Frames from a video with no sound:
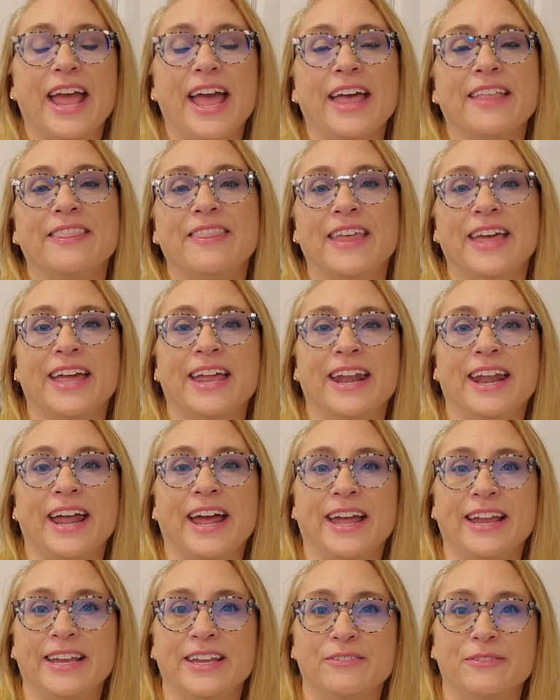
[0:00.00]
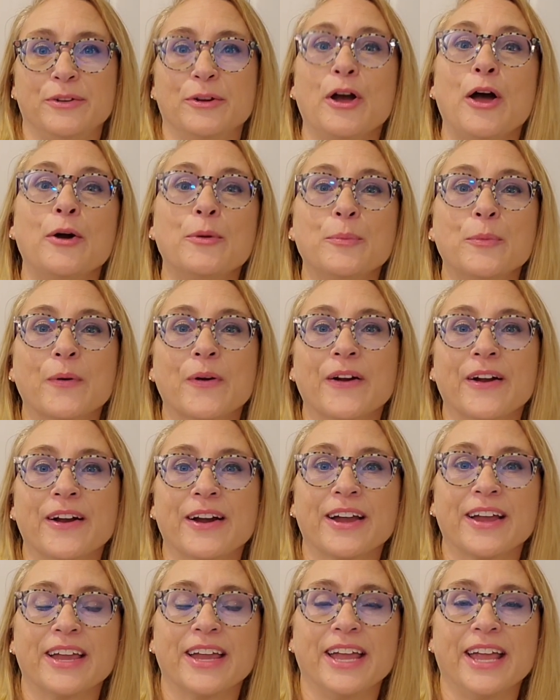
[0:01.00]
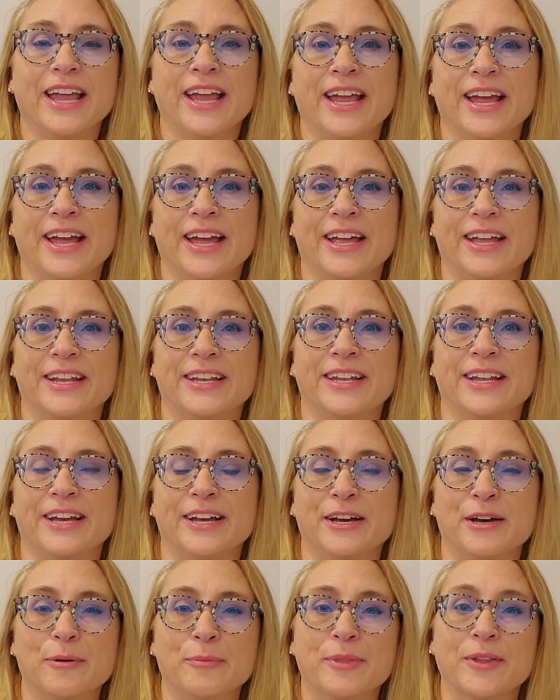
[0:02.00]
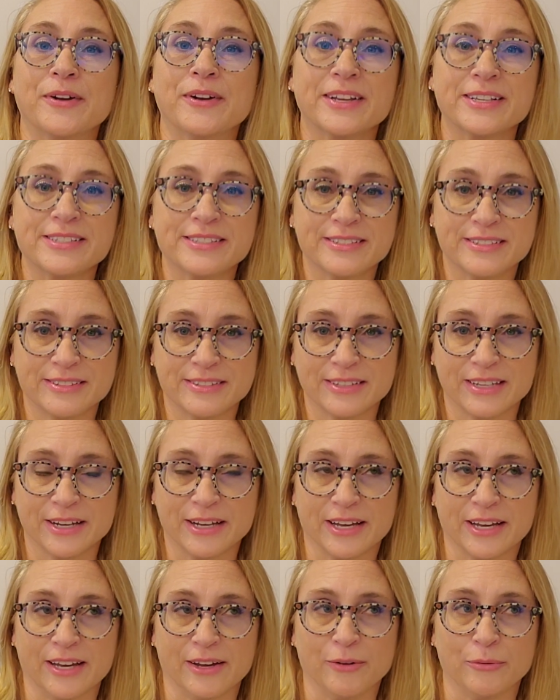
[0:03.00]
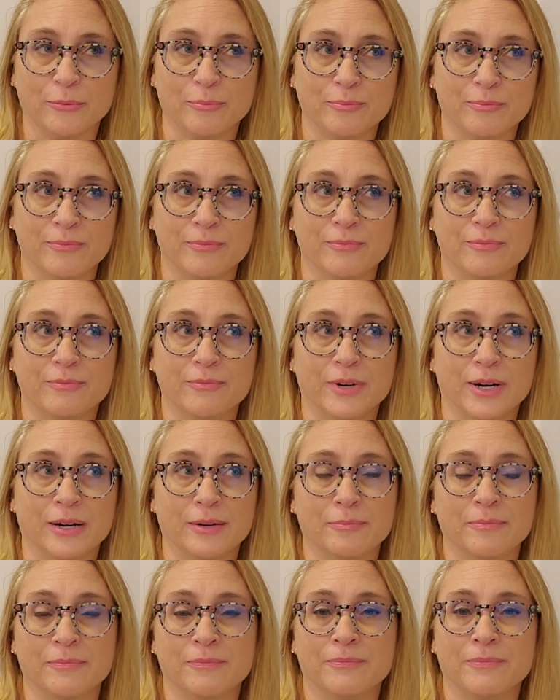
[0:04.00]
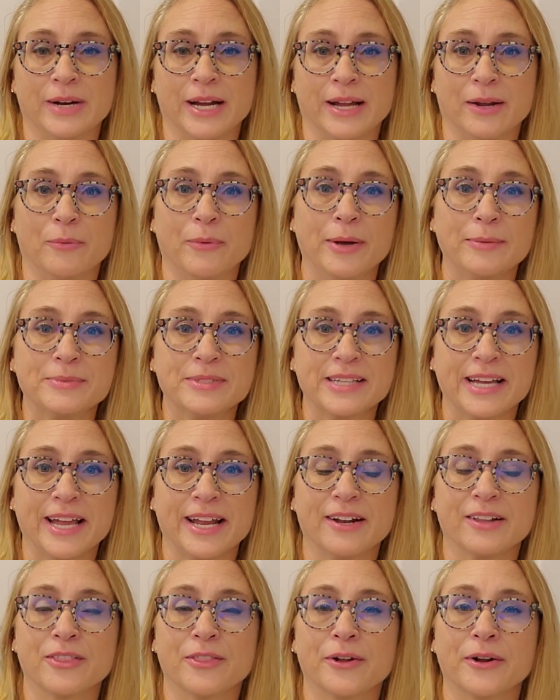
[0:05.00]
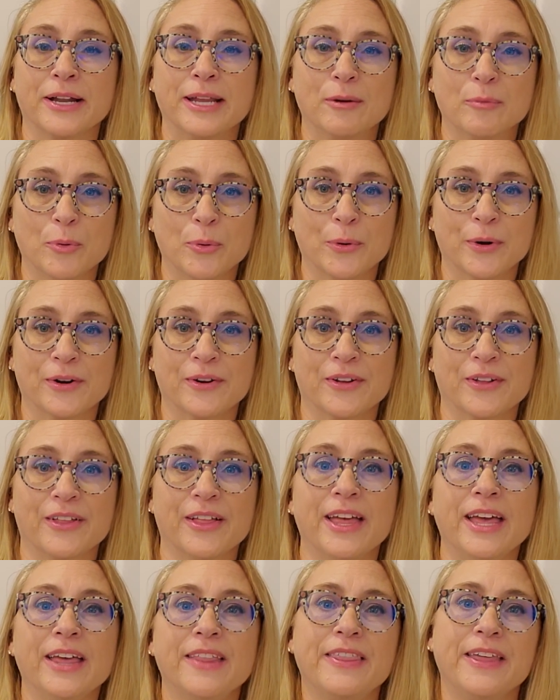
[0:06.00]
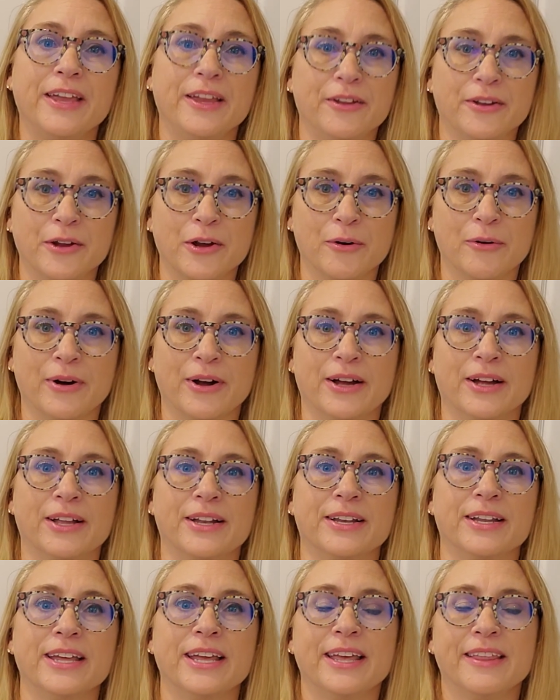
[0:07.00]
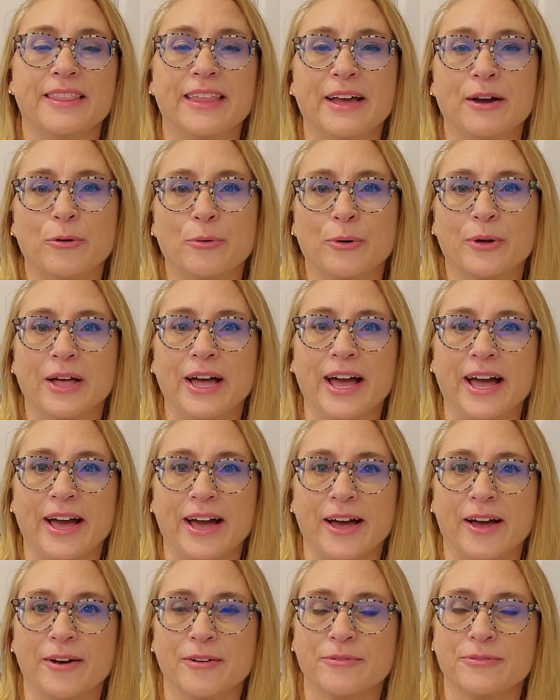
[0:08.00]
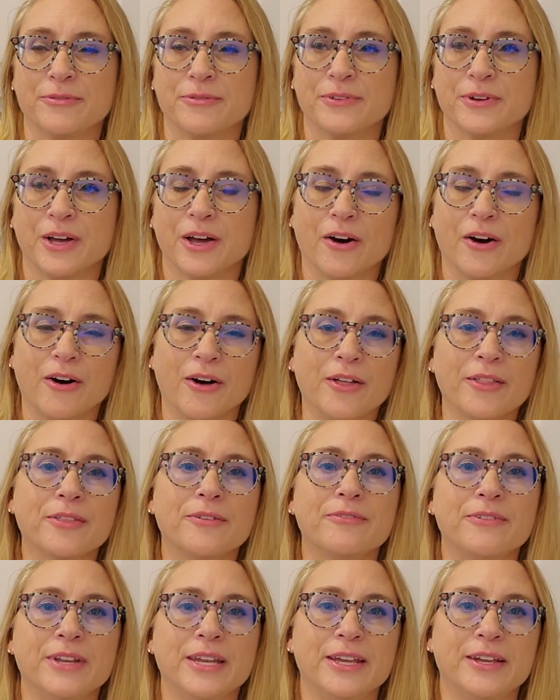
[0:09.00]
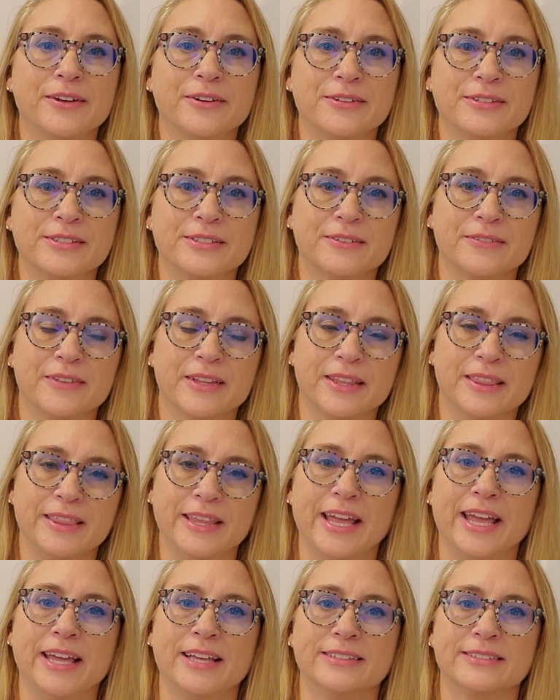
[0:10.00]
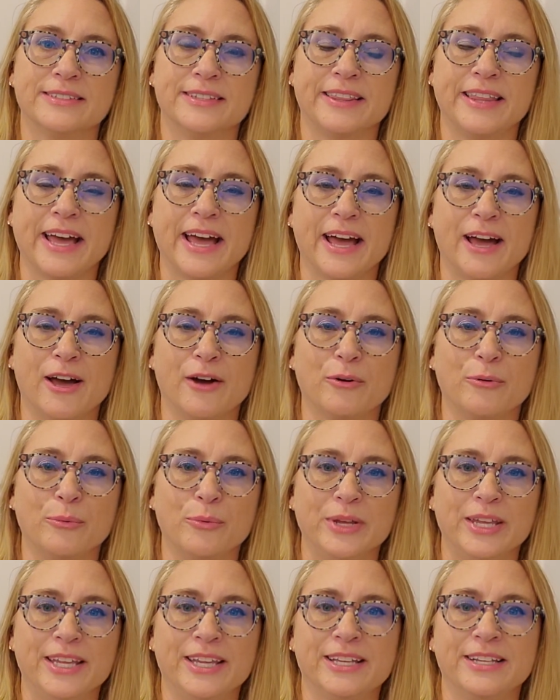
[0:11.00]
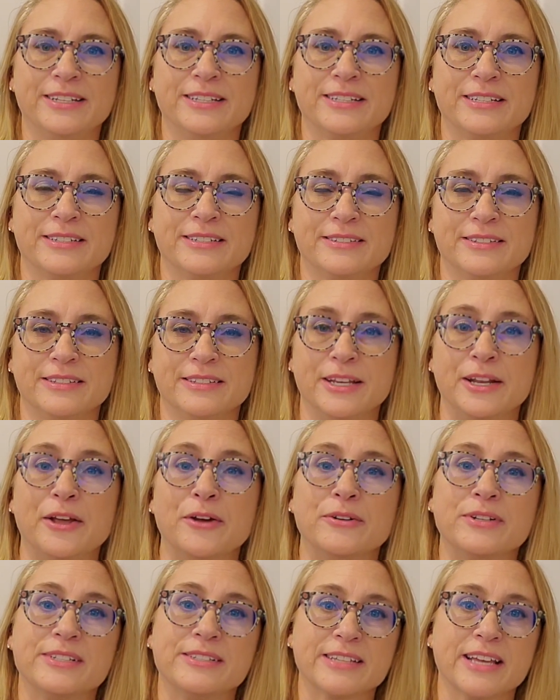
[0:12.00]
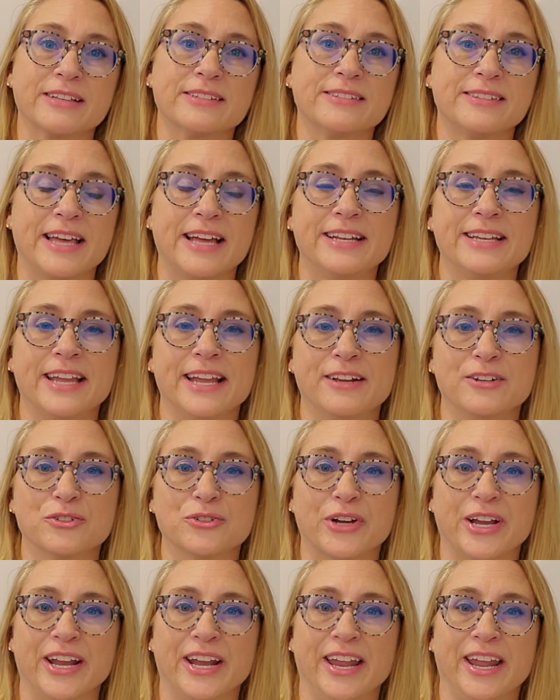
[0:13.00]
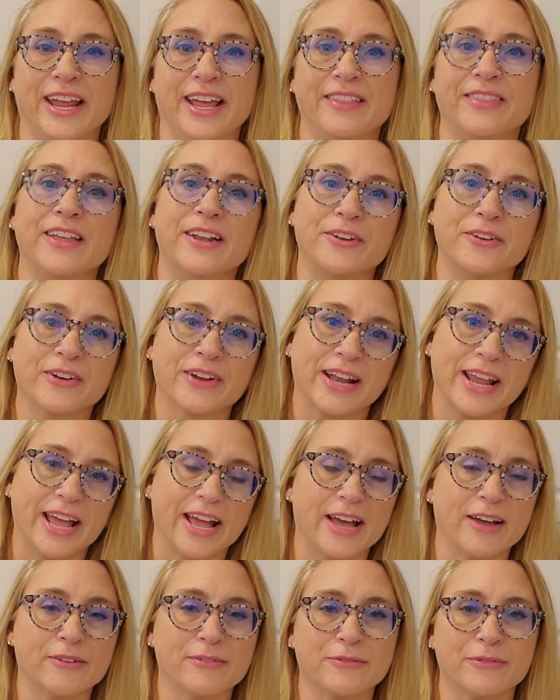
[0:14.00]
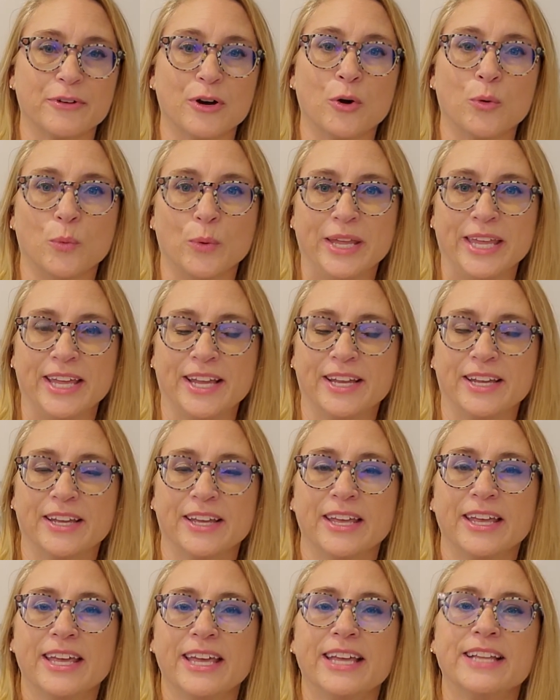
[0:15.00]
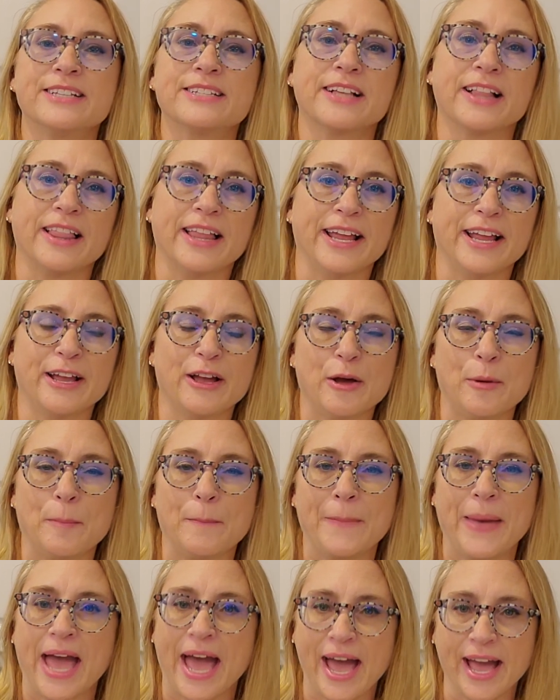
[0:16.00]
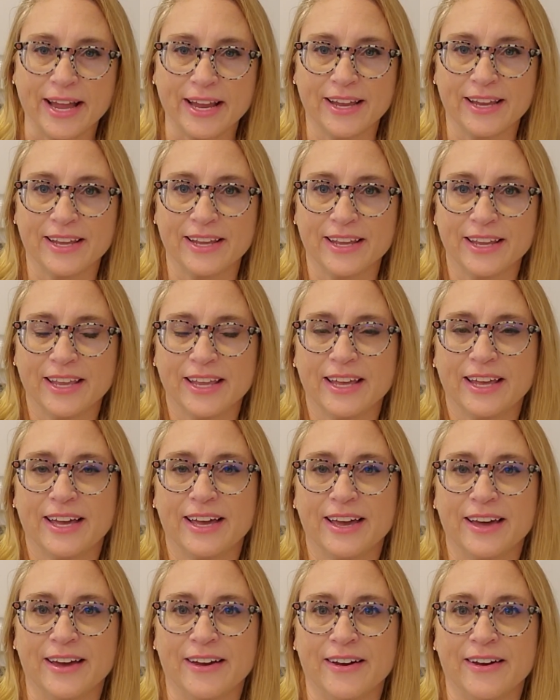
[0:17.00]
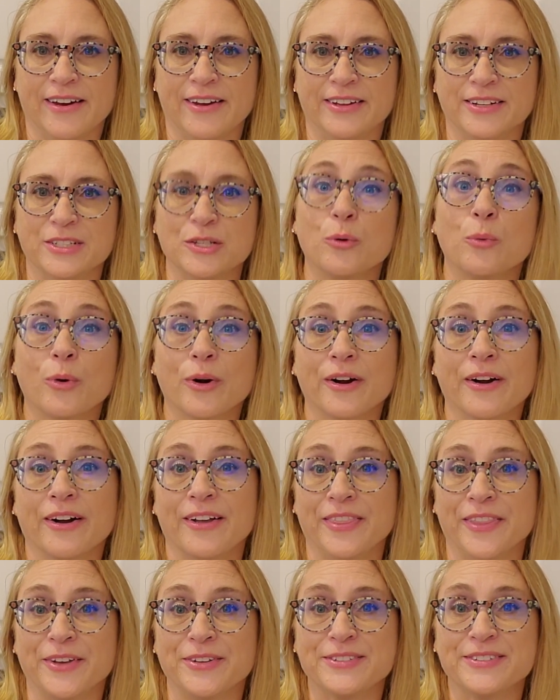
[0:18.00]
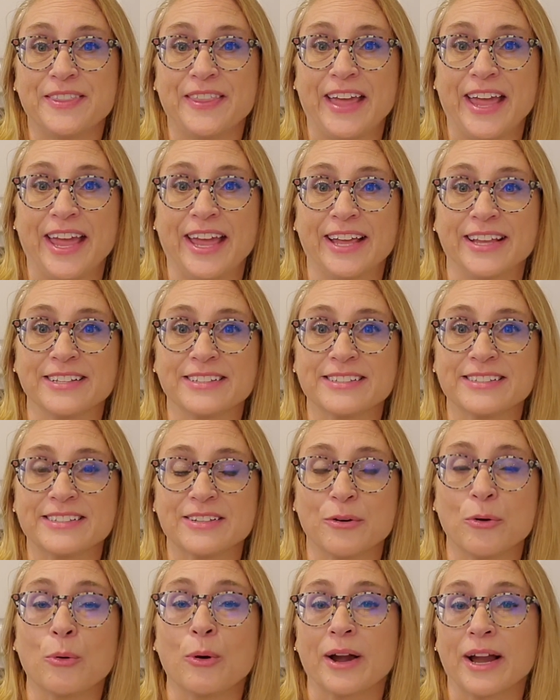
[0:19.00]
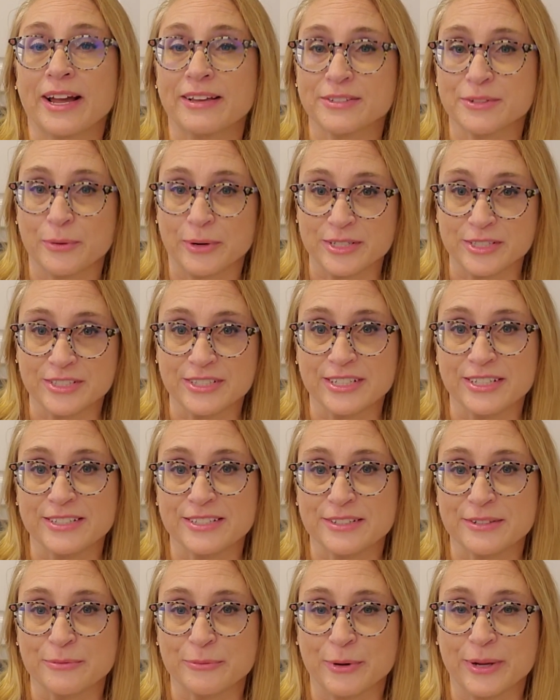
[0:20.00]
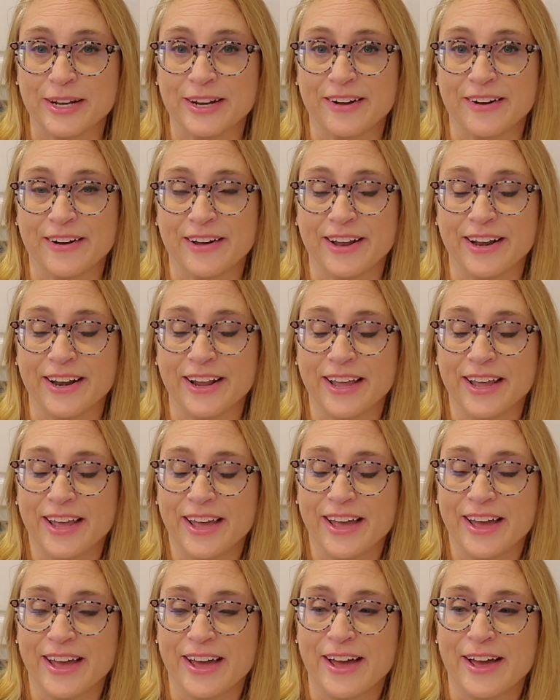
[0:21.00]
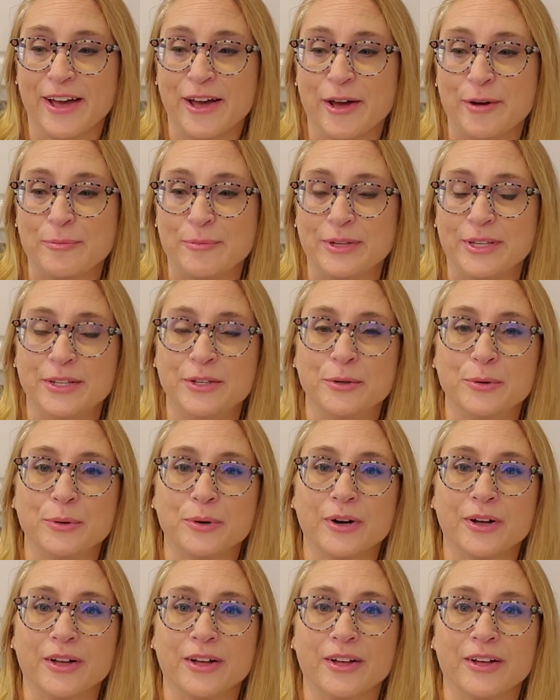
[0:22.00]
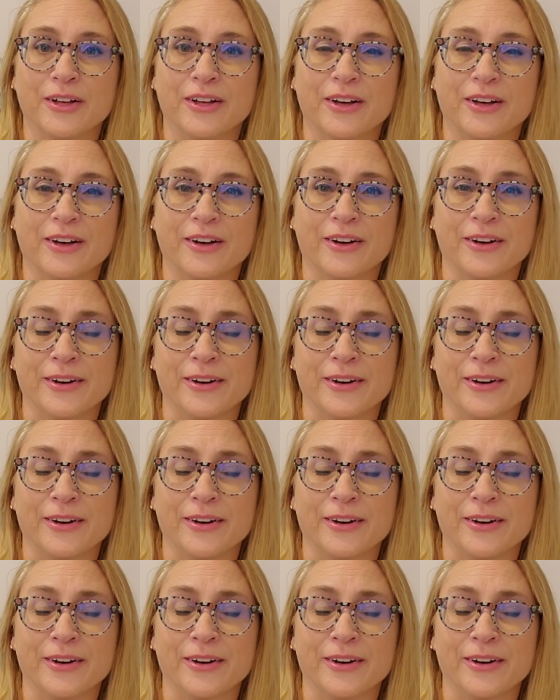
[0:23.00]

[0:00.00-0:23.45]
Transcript: And then I give you homework, and there is on my website a learning portal that you go on that will have all the videos of the things that we discuss that day in training, and then you're going to have a week until I come back to work on those things or ask questions and whatnot. You will,